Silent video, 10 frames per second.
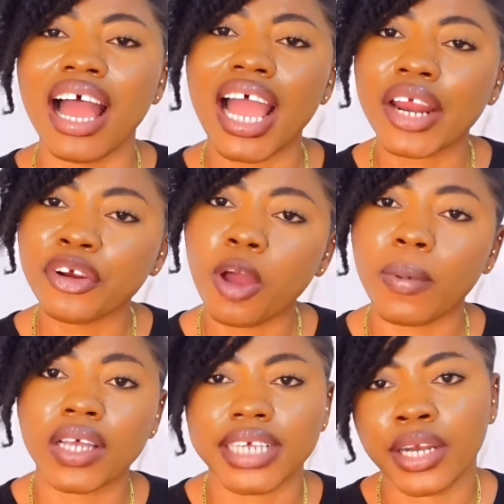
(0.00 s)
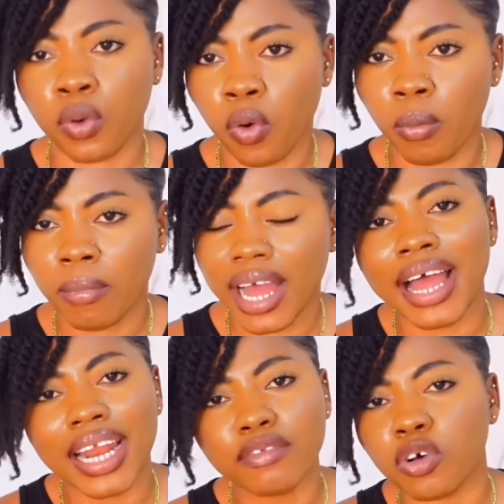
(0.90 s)
I grew up outside home.
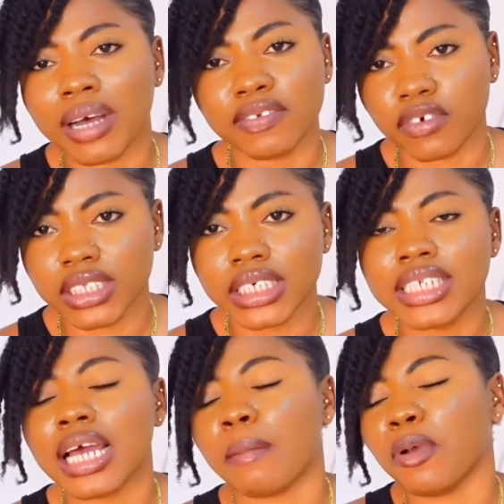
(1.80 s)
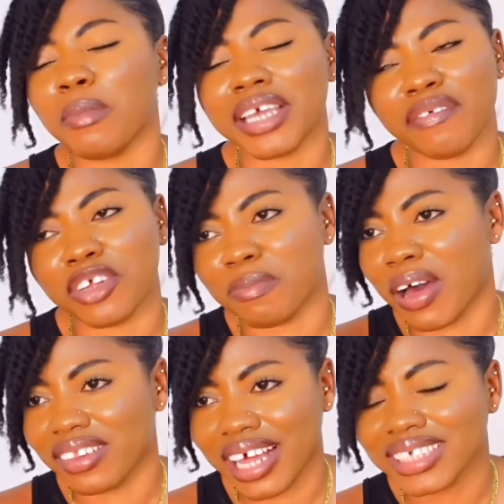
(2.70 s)
I left home at 14. I'm going to make a video
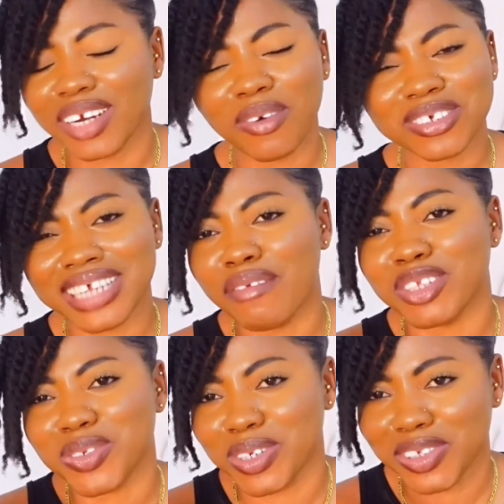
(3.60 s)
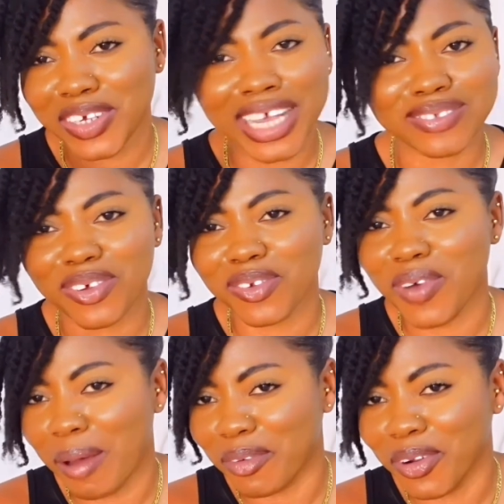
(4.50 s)
about that. I don't want to dive into it so you guys don't know
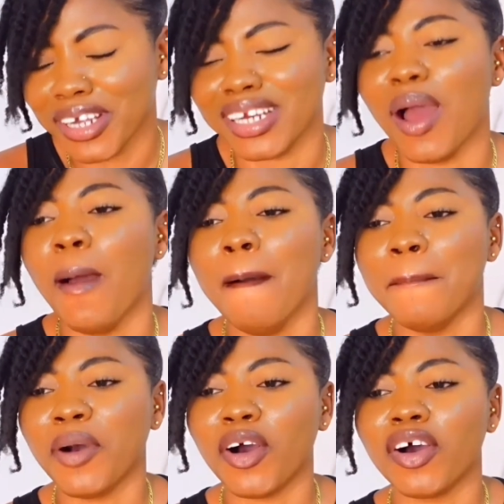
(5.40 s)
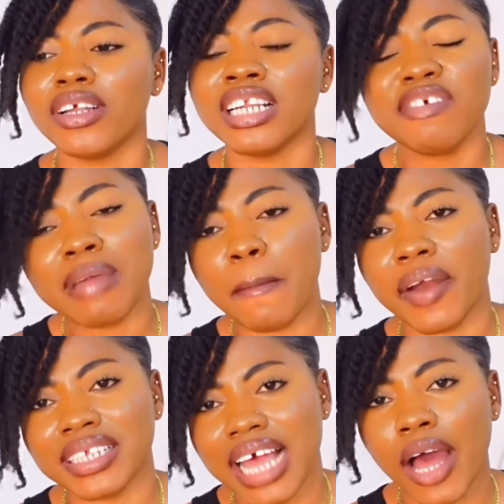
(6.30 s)
where I'm going. But leaving my
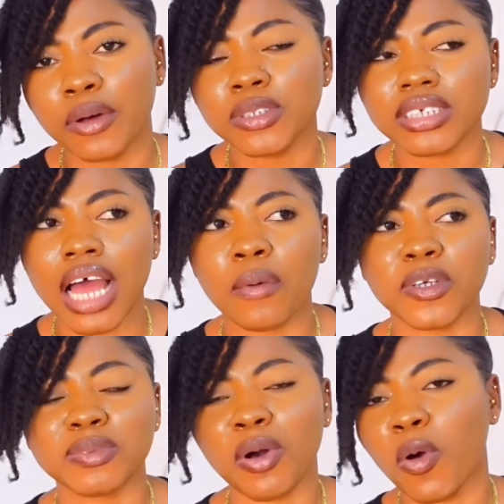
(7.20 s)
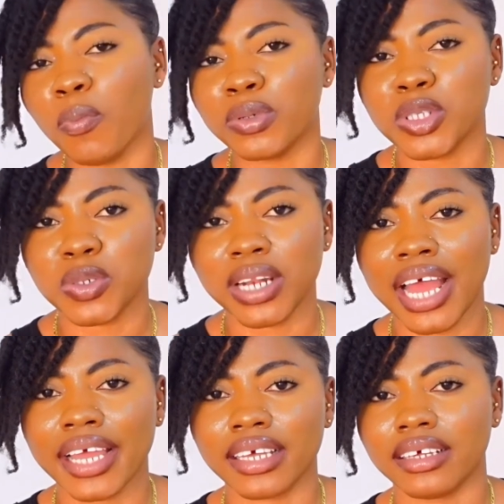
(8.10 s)
parents' house, I was more open to
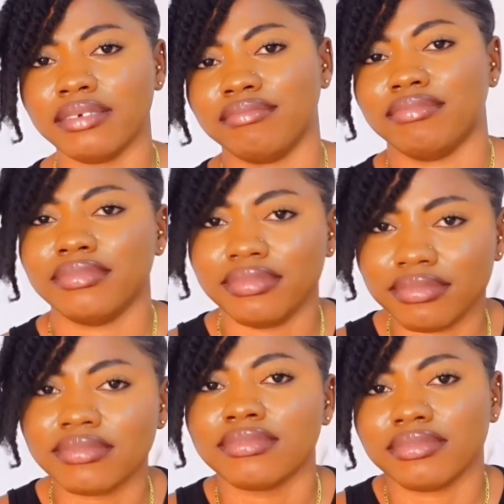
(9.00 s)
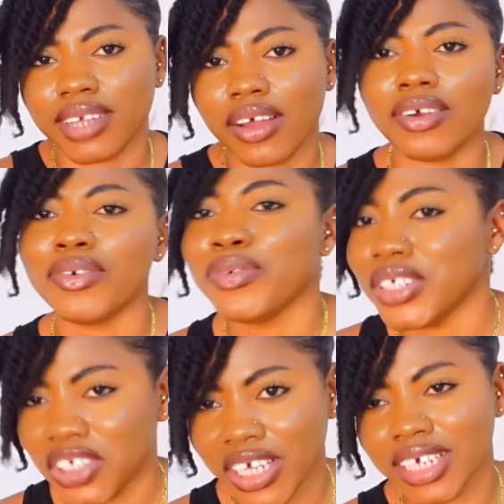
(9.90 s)
like
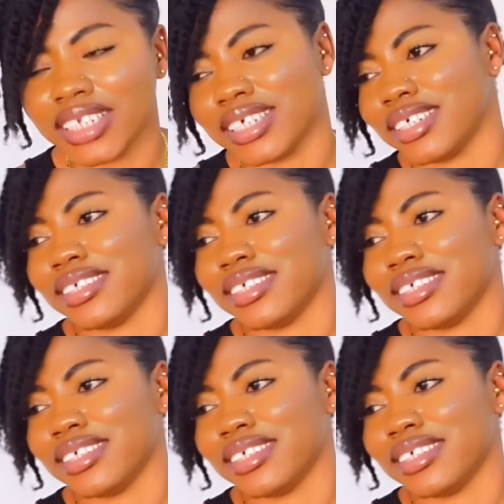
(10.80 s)
rich kid